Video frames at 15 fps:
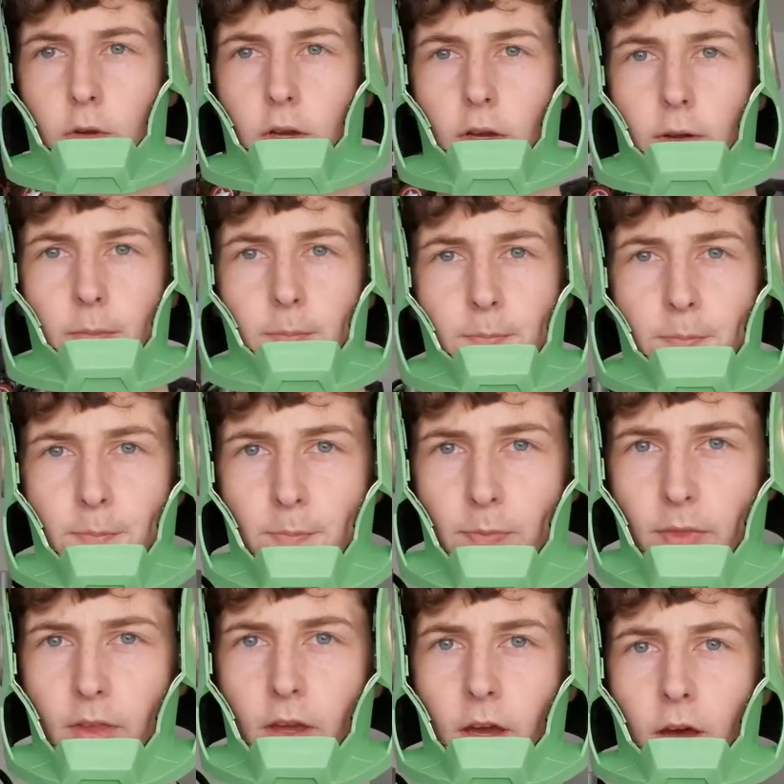Okay,
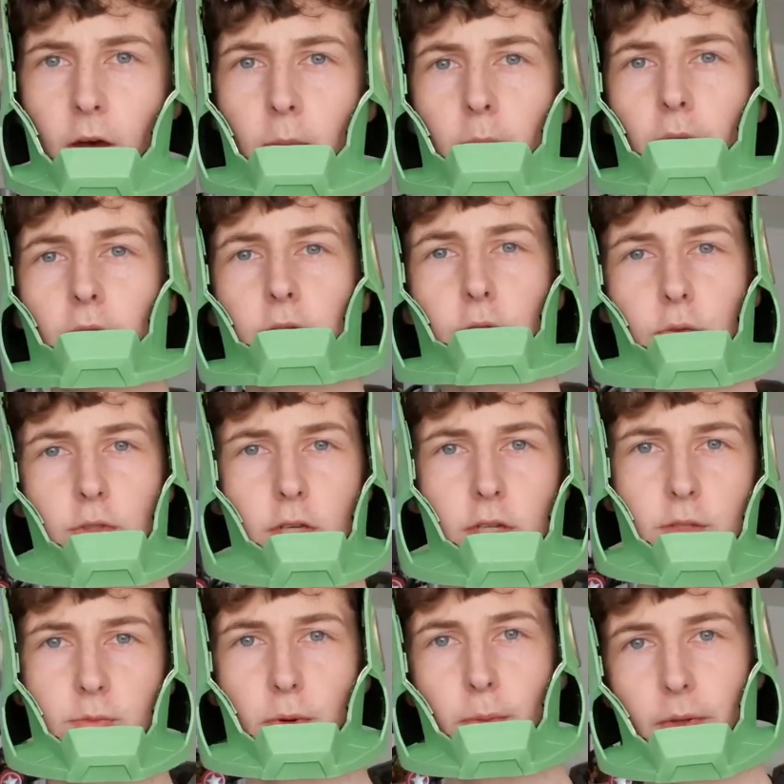as you can
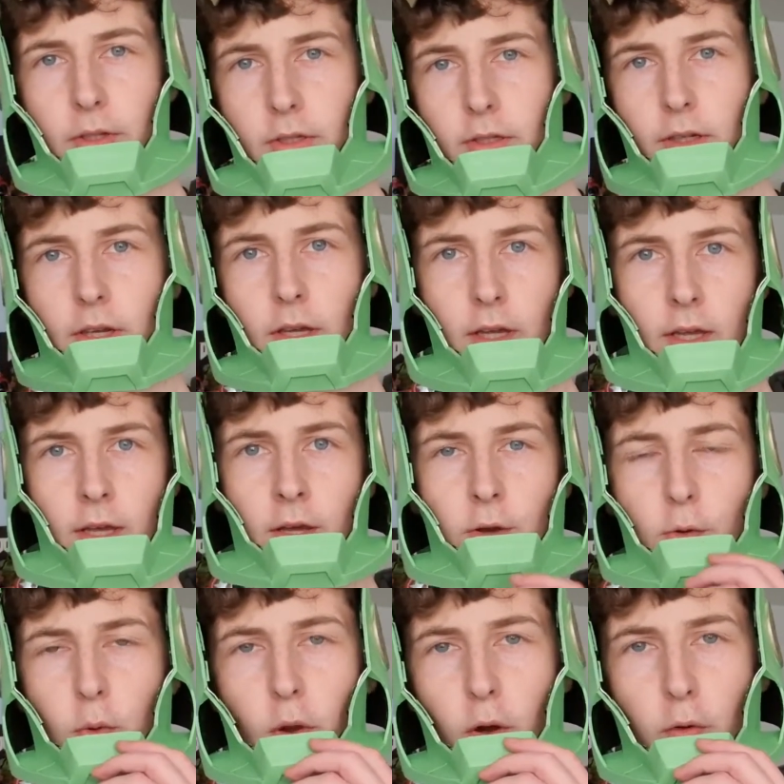see, it's probably
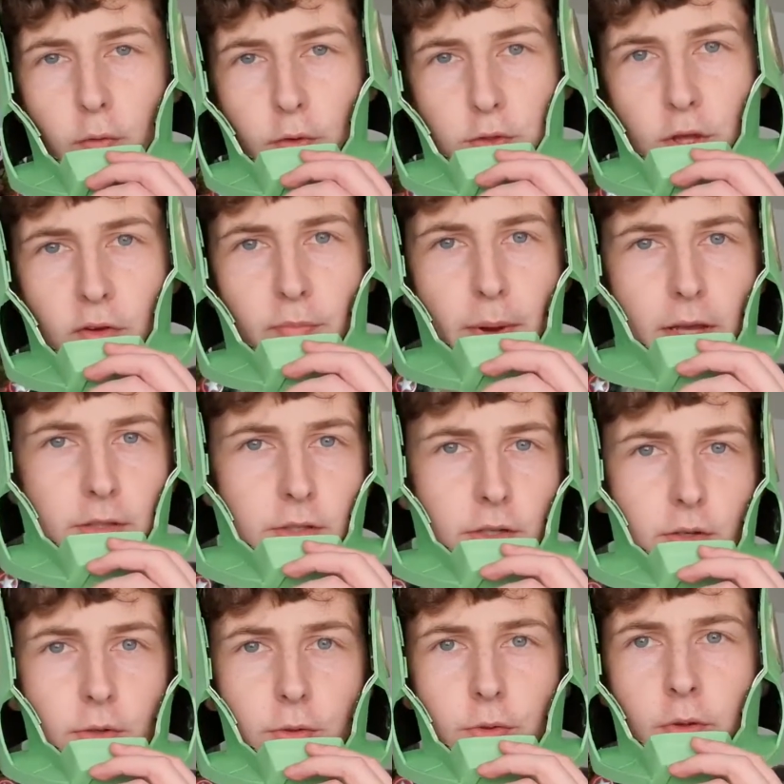quite obvious that I've
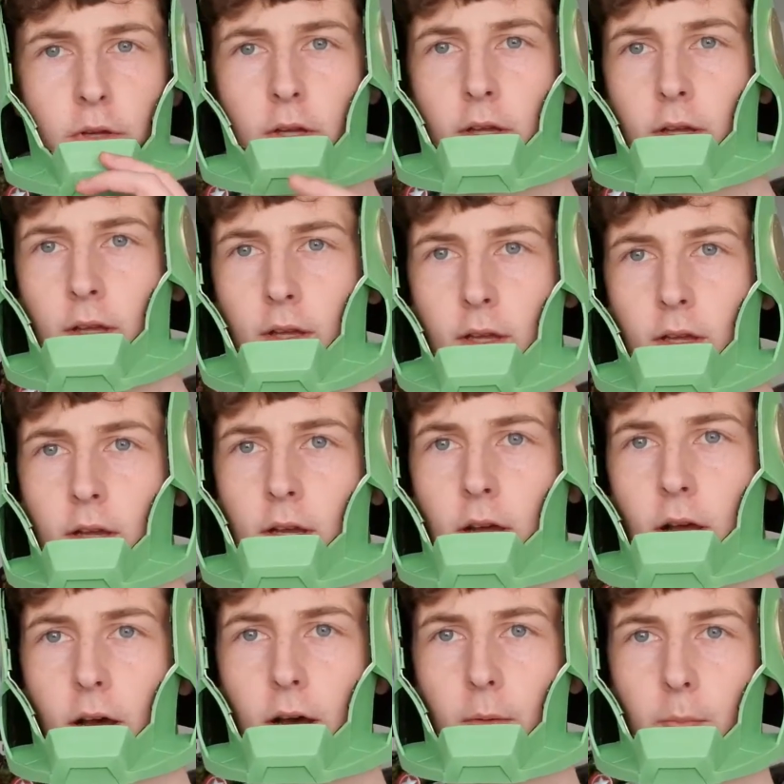painted it all.
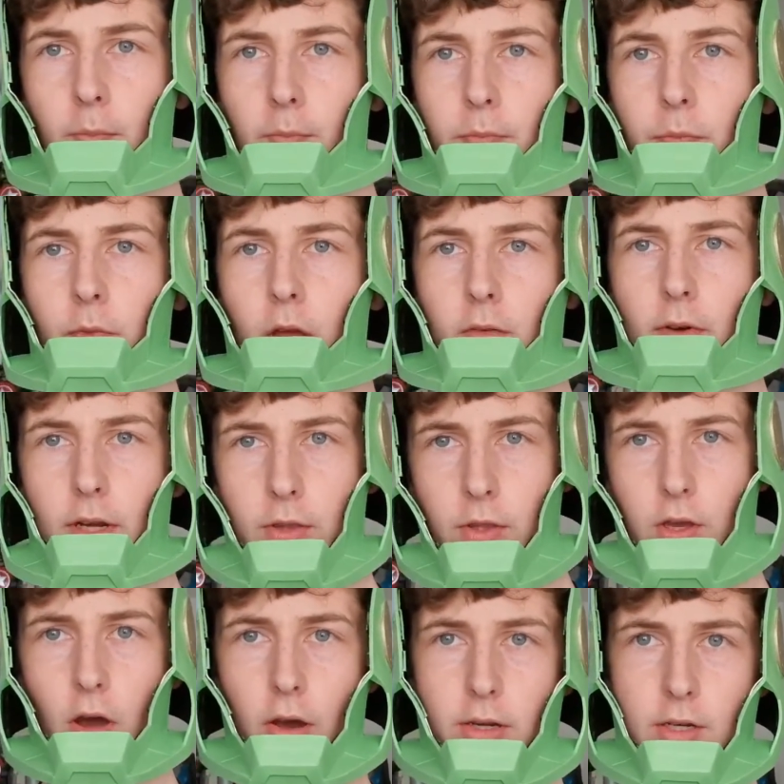I've
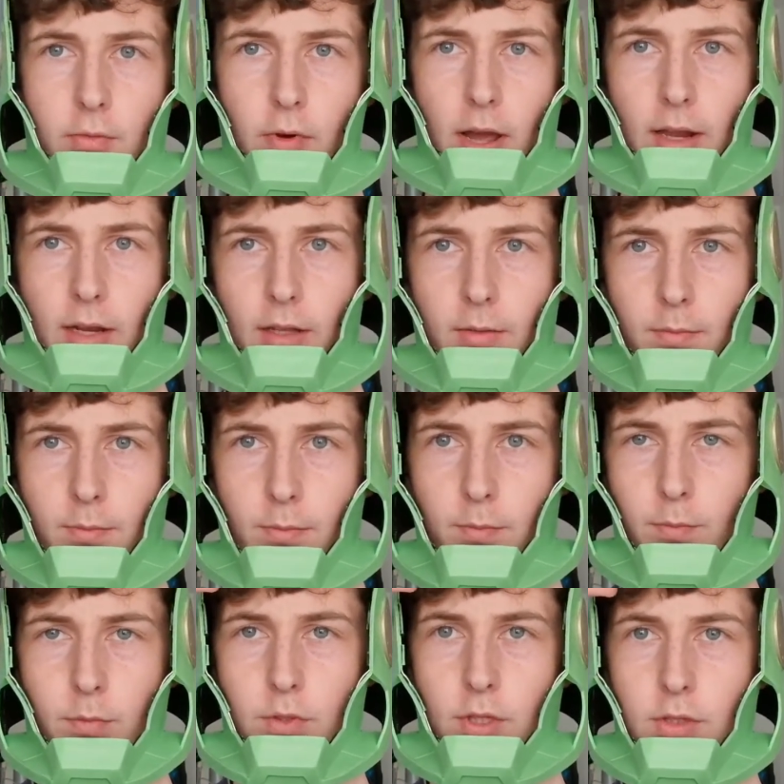added the guiding rail in,
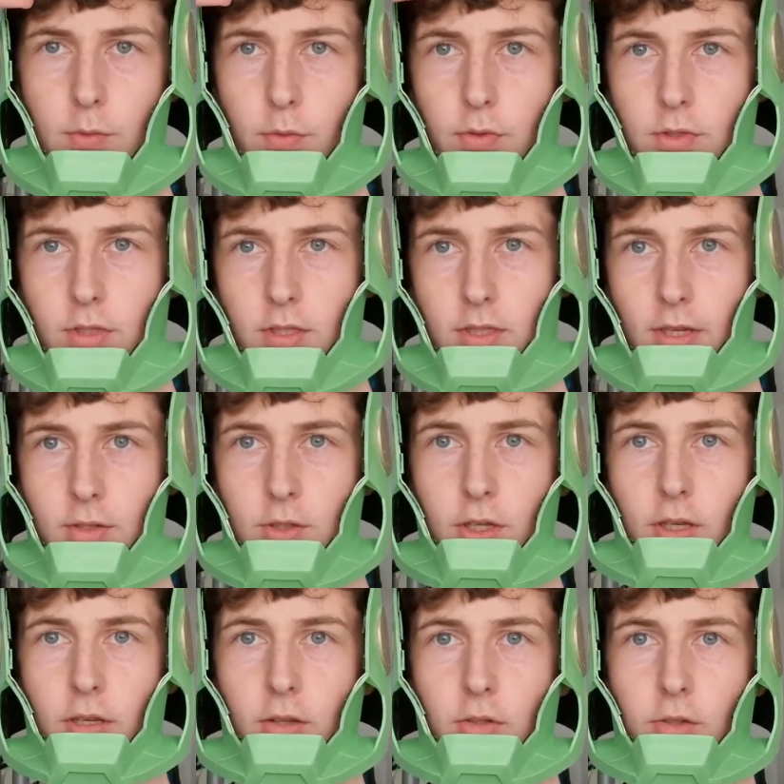so that's what's
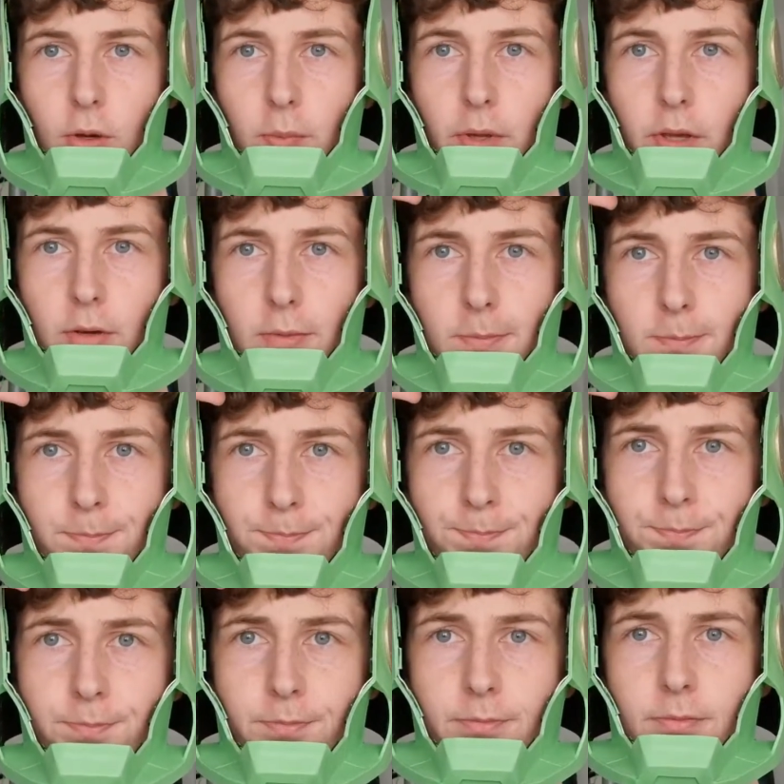attaching it at the top here.
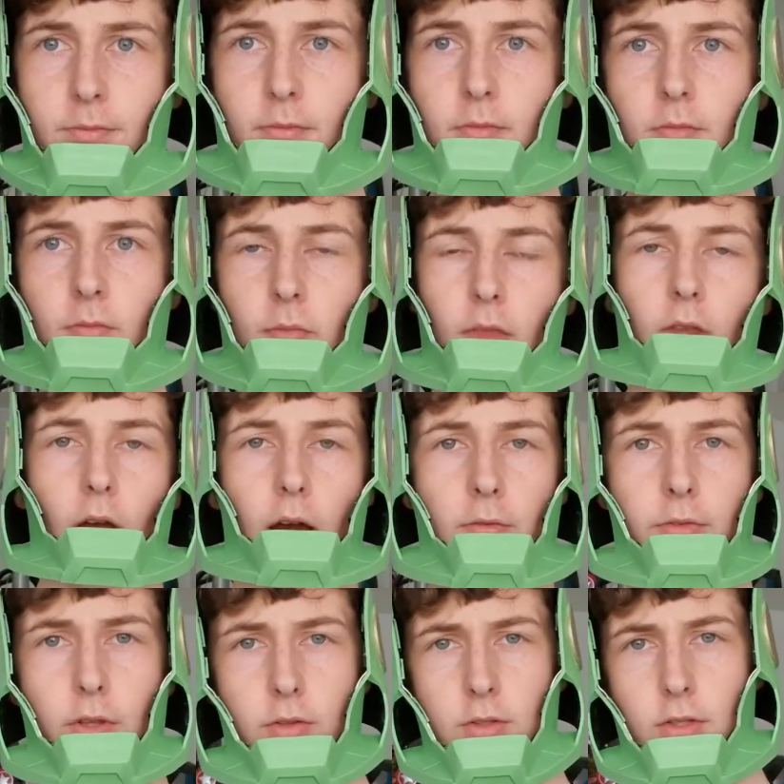
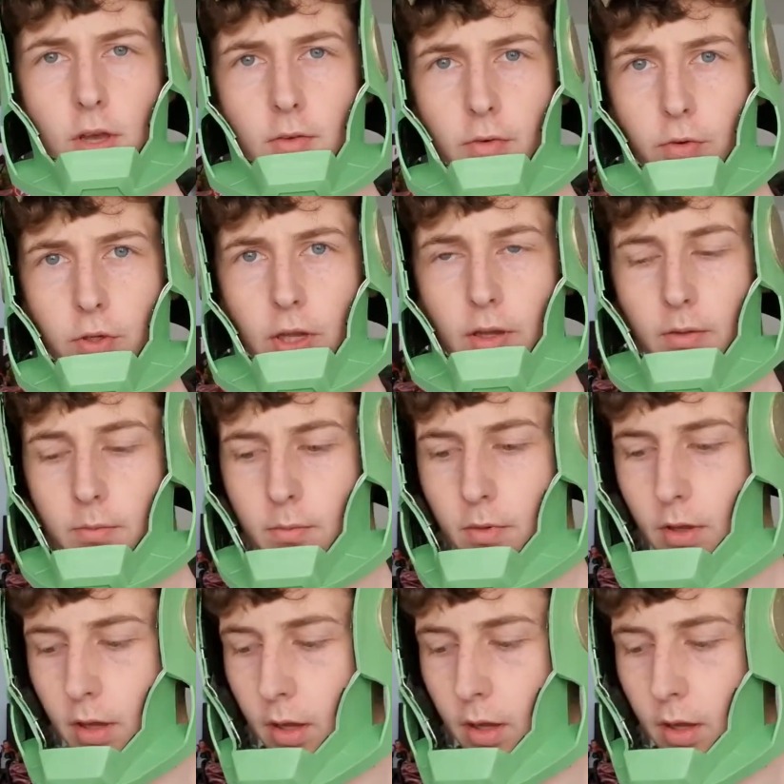I haven't done the servo yet.